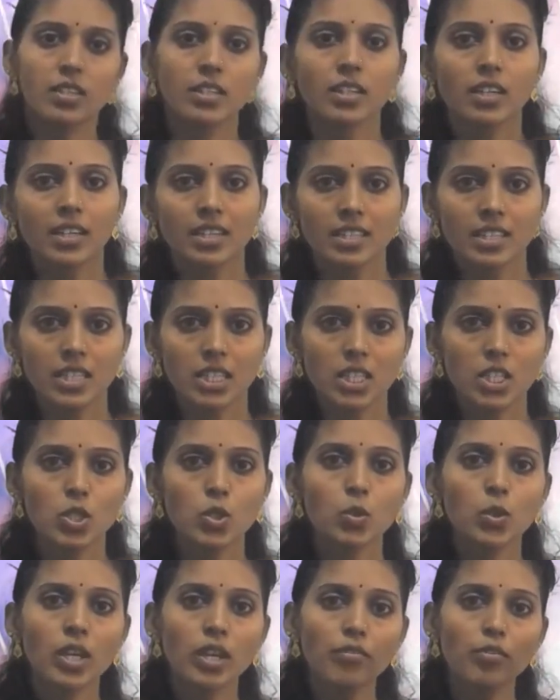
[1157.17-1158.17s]
turns
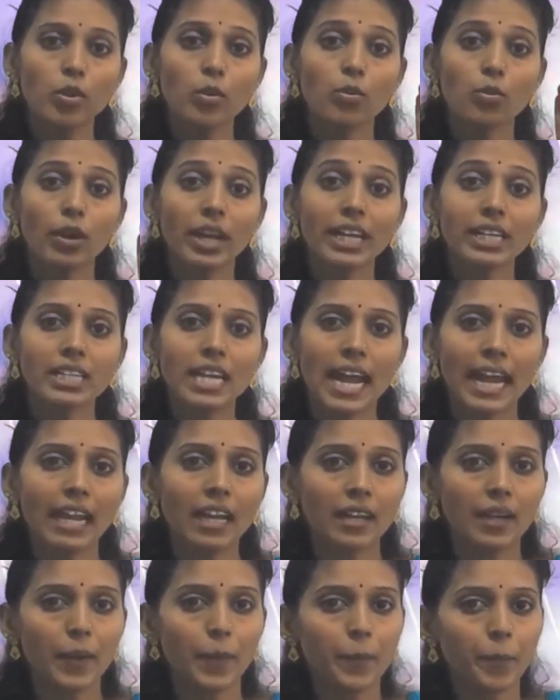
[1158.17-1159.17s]
to give you right
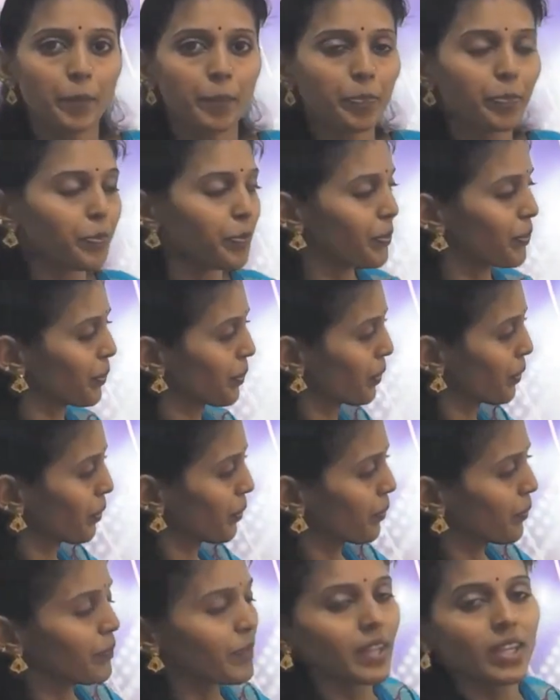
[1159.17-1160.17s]
angle,
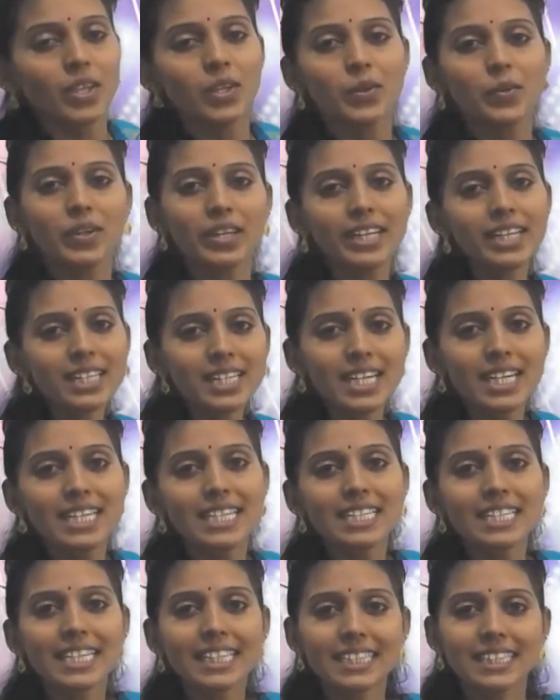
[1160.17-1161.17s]
you will get
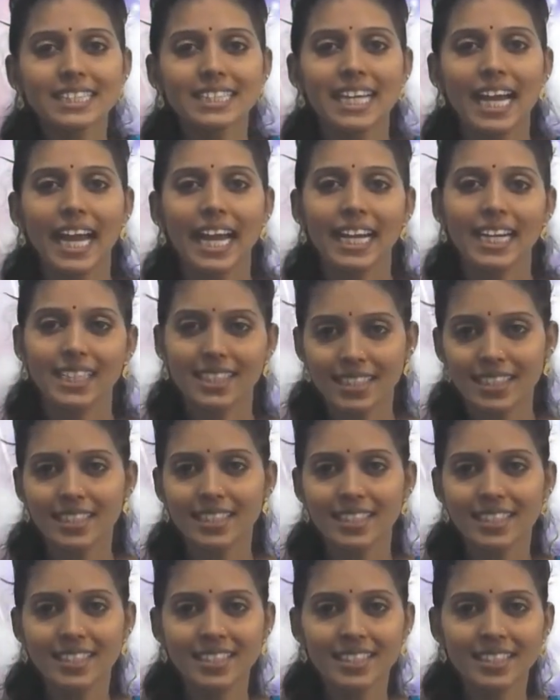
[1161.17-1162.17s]
rectangle.